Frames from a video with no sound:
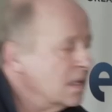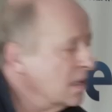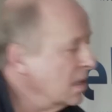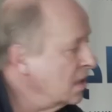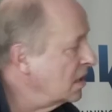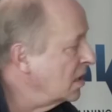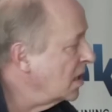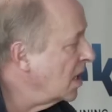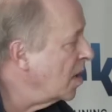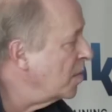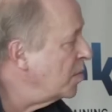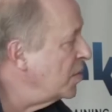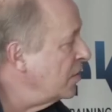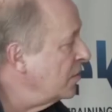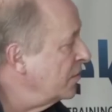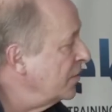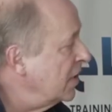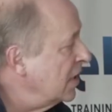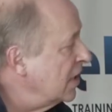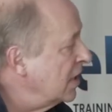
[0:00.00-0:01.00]
and a couple
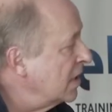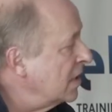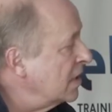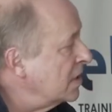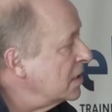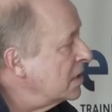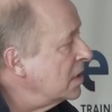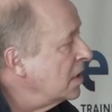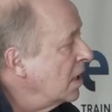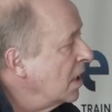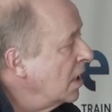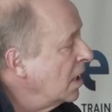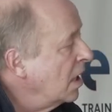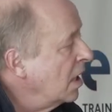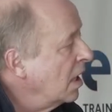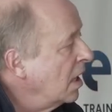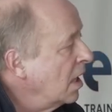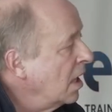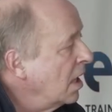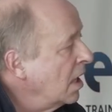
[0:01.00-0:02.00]
of years.
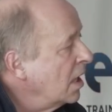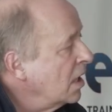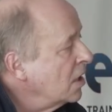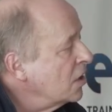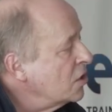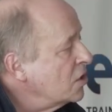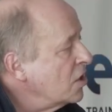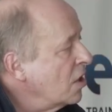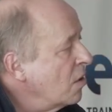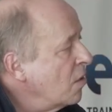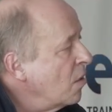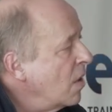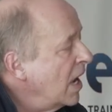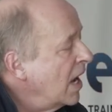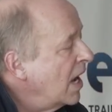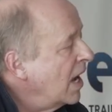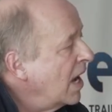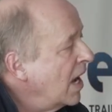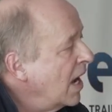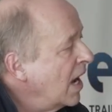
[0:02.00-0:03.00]
So
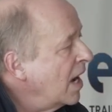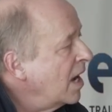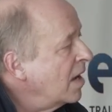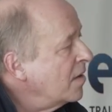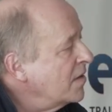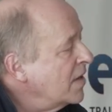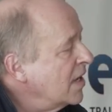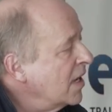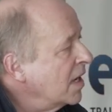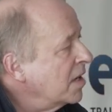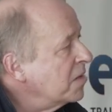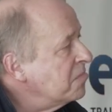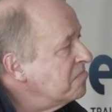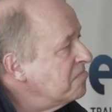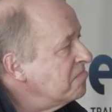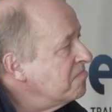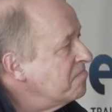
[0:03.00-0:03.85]
uh, I think